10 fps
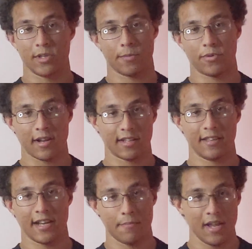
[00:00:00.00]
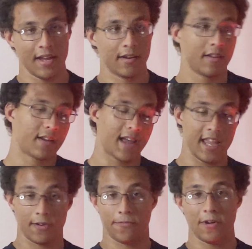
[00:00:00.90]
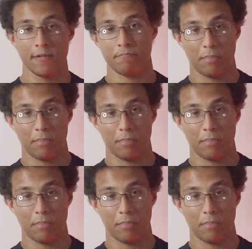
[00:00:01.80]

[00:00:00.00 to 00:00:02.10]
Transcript: with the product that I made. I had a fun